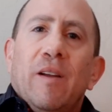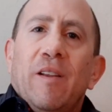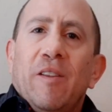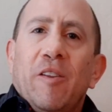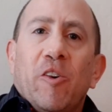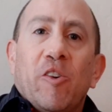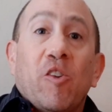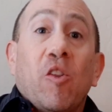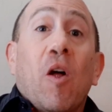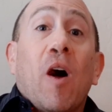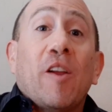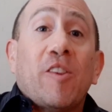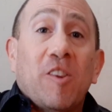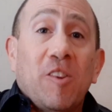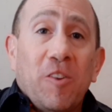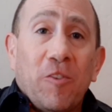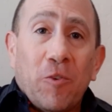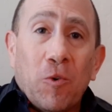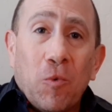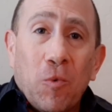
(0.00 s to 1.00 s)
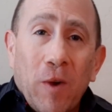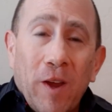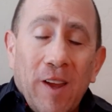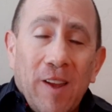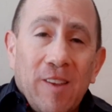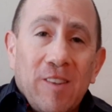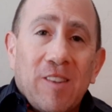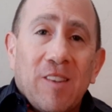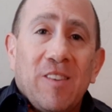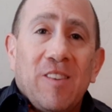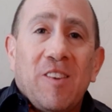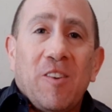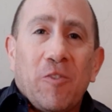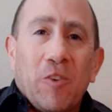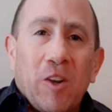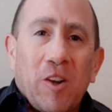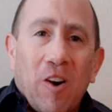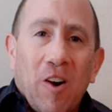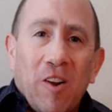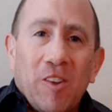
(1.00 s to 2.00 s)
There's lots of different ways and
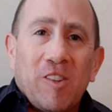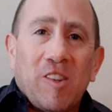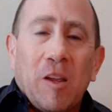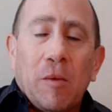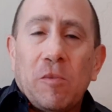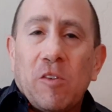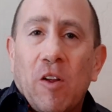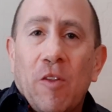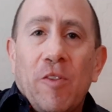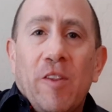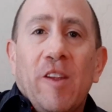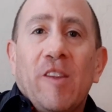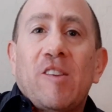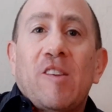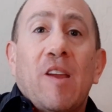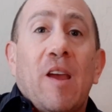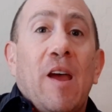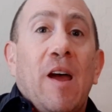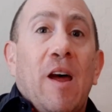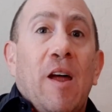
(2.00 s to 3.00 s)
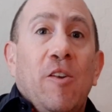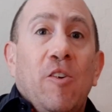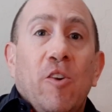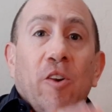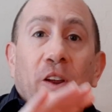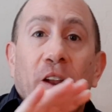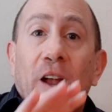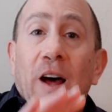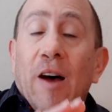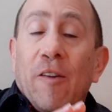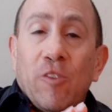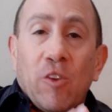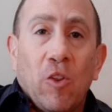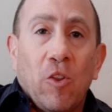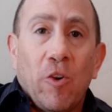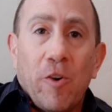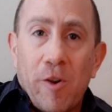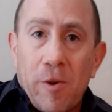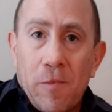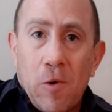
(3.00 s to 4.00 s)
different concepts on this, and you're gonna have to
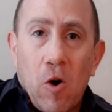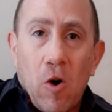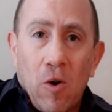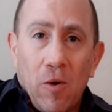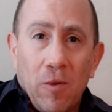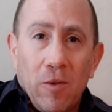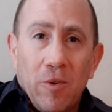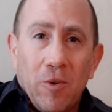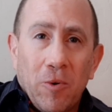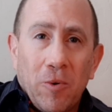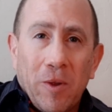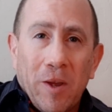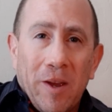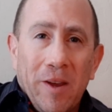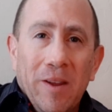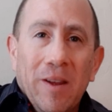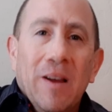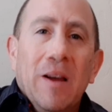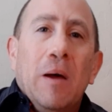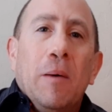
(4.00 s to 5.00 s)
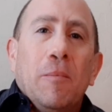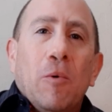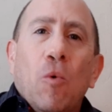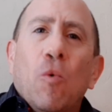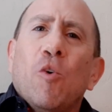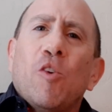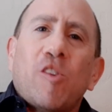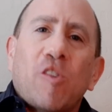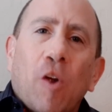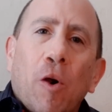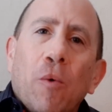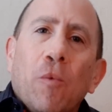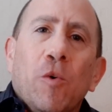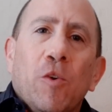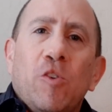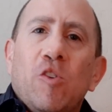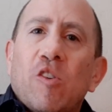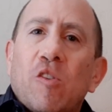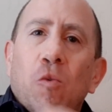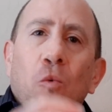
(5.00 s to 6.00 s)
learn them all, okay? But we'll start
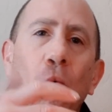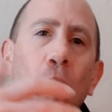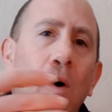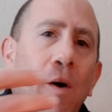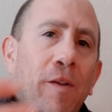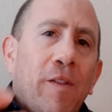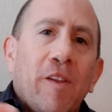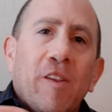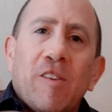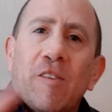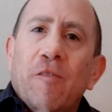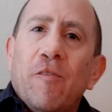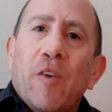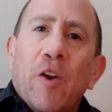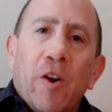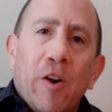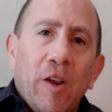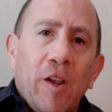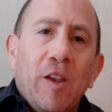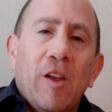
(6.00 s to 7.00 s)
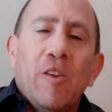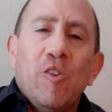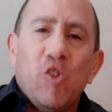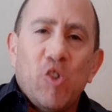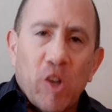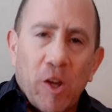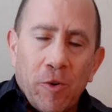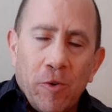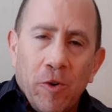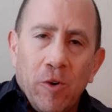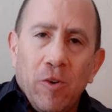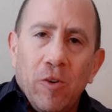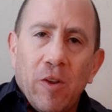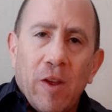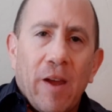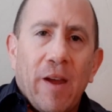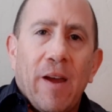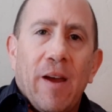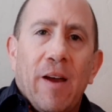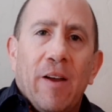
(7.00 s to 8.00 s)
with just one that's very general
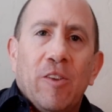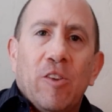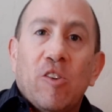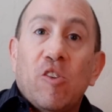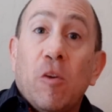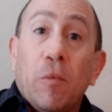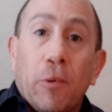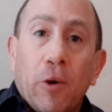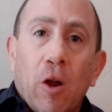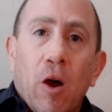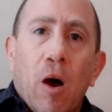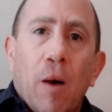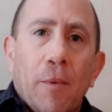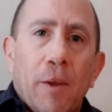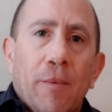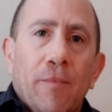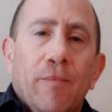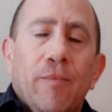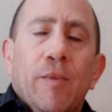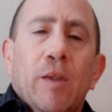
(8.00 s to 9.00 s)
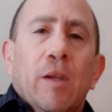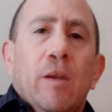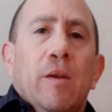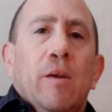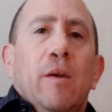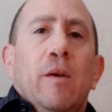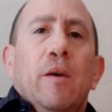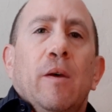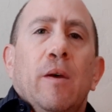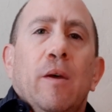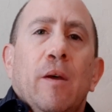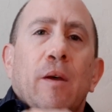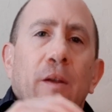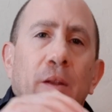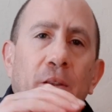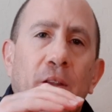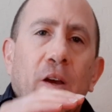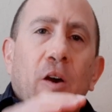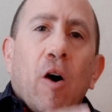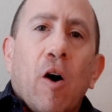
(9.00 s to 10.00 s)
and super common.
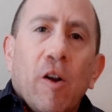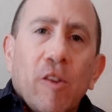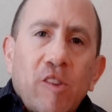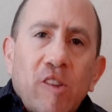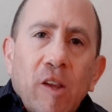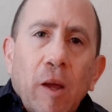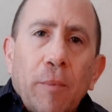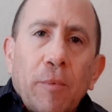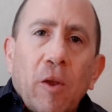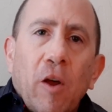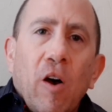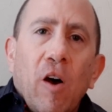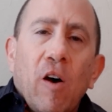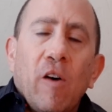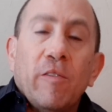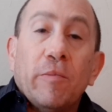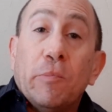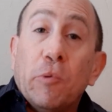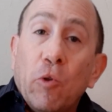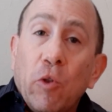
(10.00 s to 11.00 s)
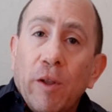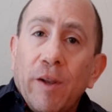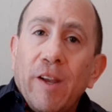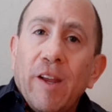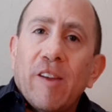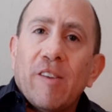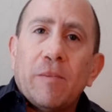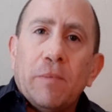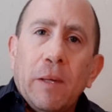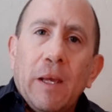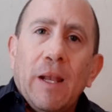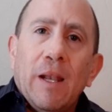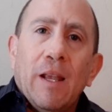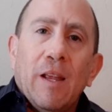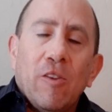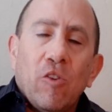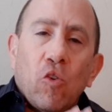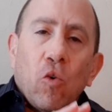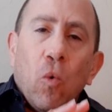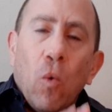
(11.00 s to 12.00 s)
The concept of Bulerias being
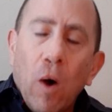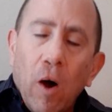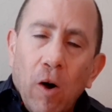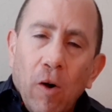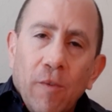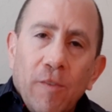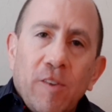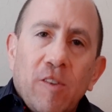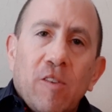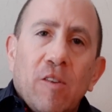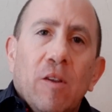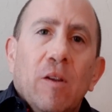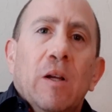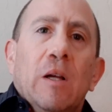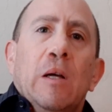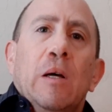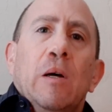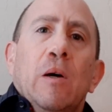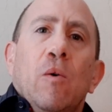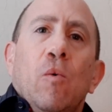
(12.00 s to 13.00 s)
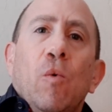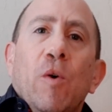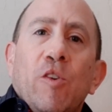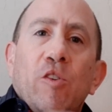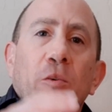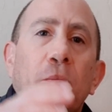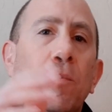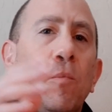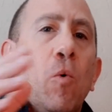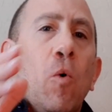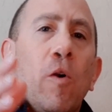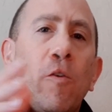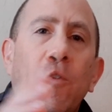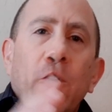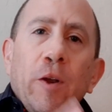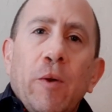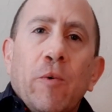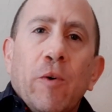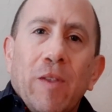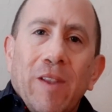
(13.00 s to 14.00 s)
in 12s, which more
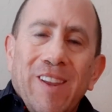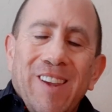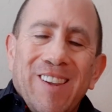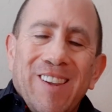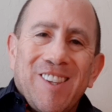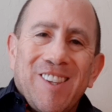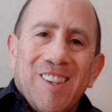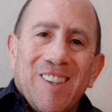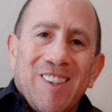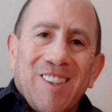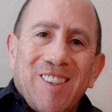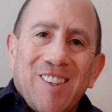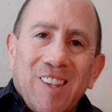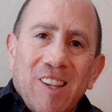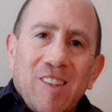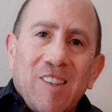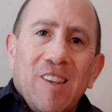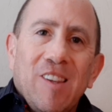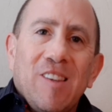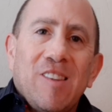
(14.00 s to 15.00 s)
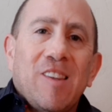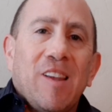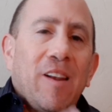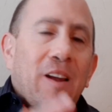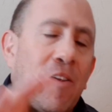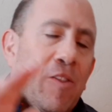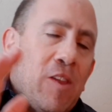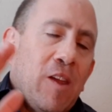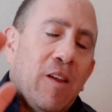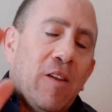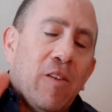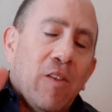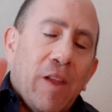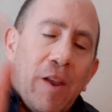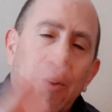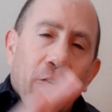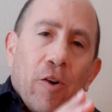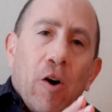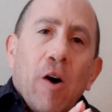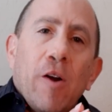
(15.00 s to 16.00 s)
frequently in 6s, and I think
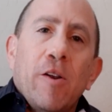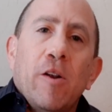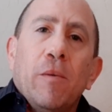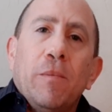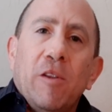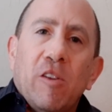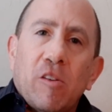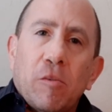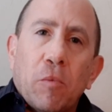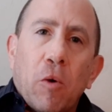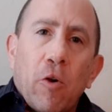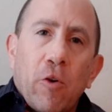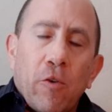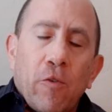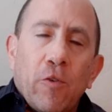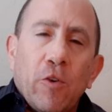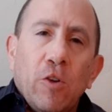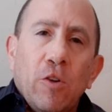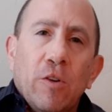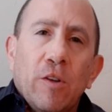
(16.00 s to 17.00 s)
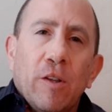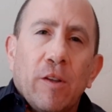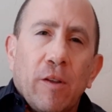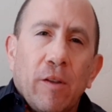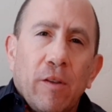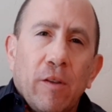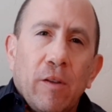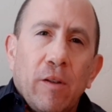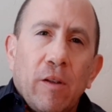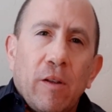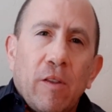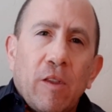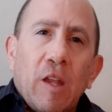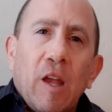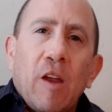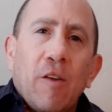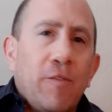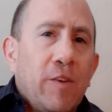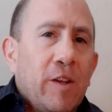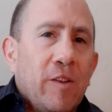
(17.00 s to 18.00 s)
later on it'll be smarter for you to
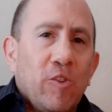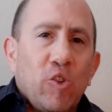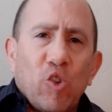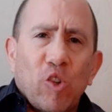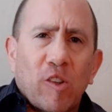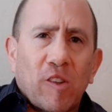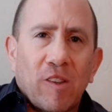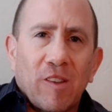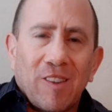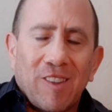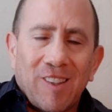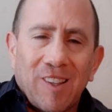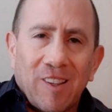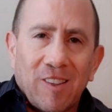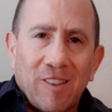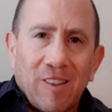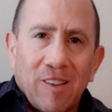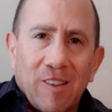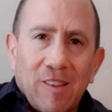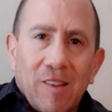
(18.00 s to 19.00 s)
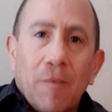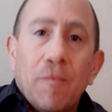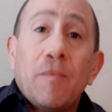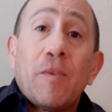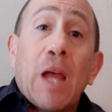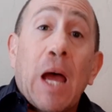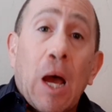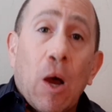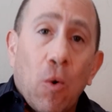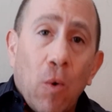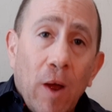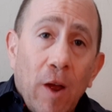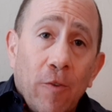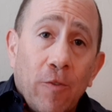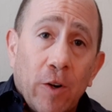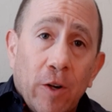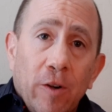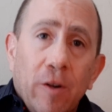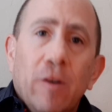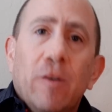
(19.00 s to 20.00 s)
think of it just in 6s.
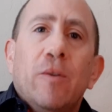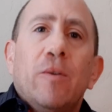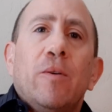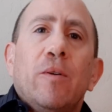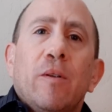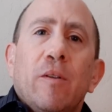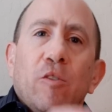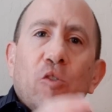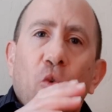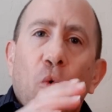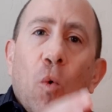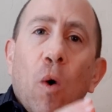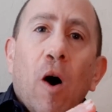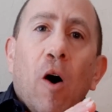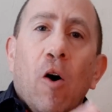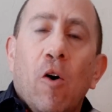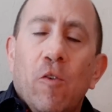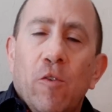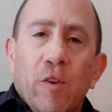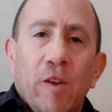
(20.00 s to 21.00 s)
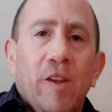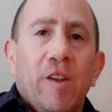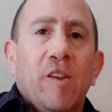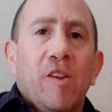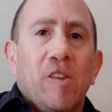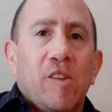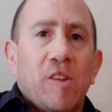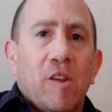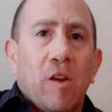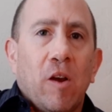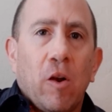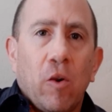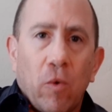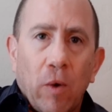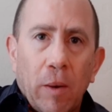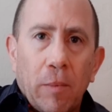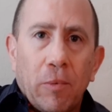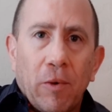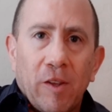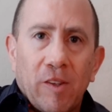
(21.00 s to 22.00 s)
However, 12 is a
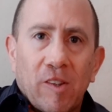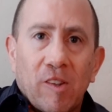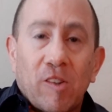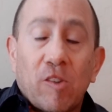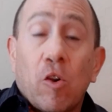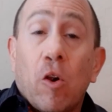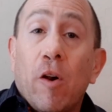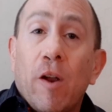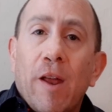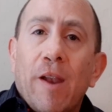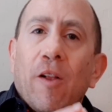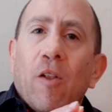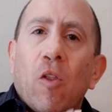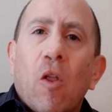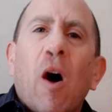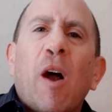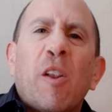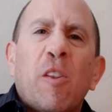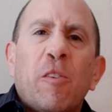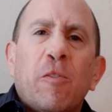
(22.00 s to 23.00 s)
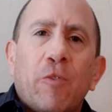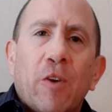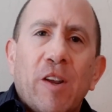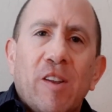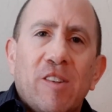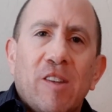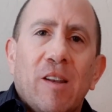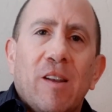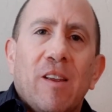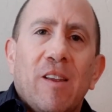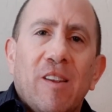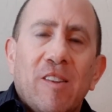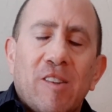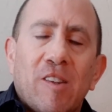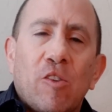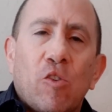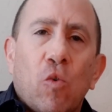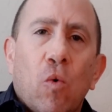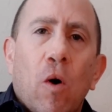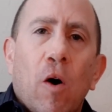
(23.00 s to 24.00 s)
great place to start, and a lot of the phrasing is
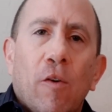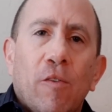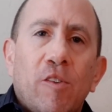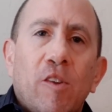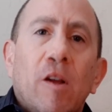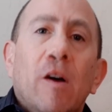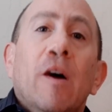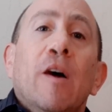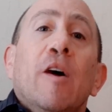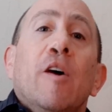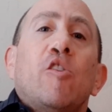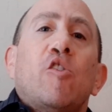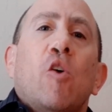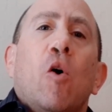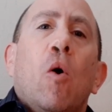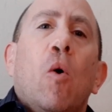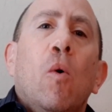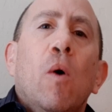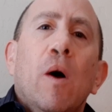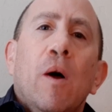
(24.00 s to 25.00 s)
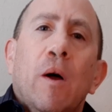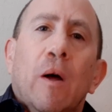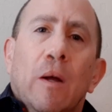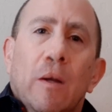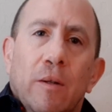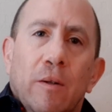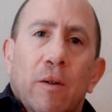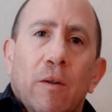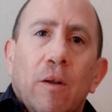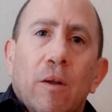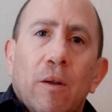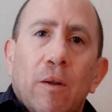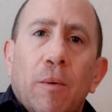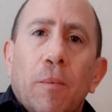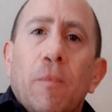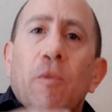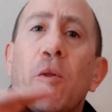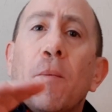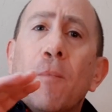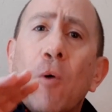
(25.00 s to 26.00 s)
in 12s. So
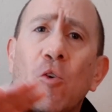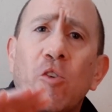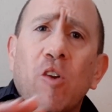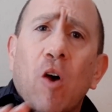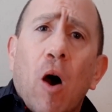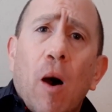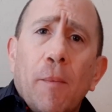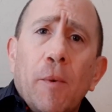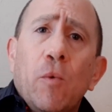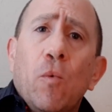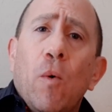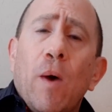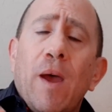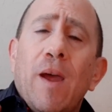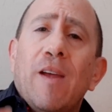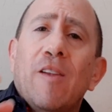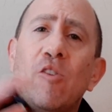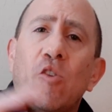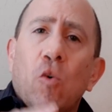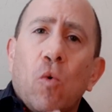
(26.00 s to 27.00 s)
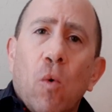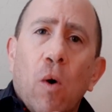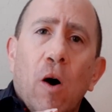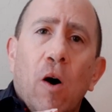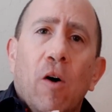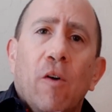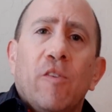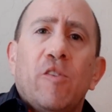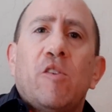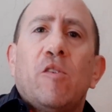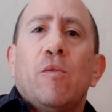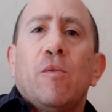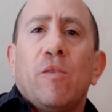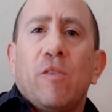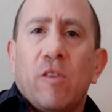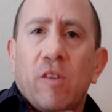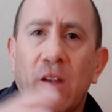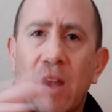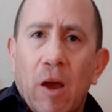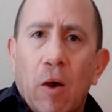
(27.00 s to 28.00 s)
the most common way in 12s
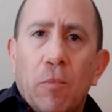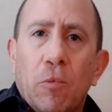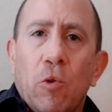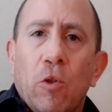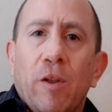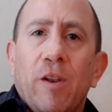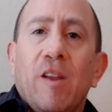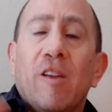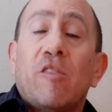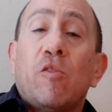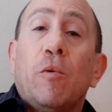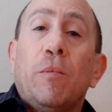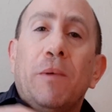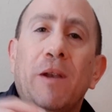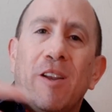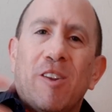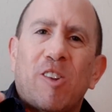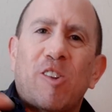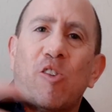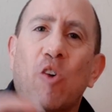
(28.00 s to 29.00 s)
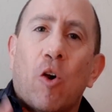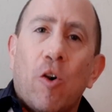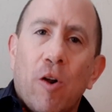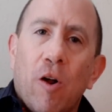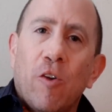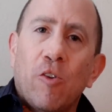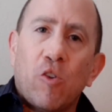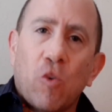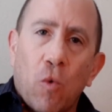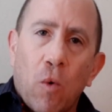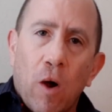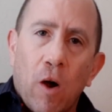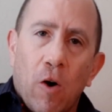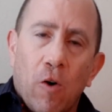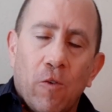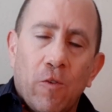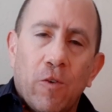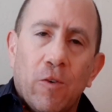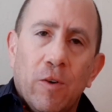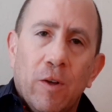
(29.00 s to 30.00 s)
to count Bulerias would be to start on
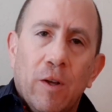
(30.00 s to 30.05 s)
12.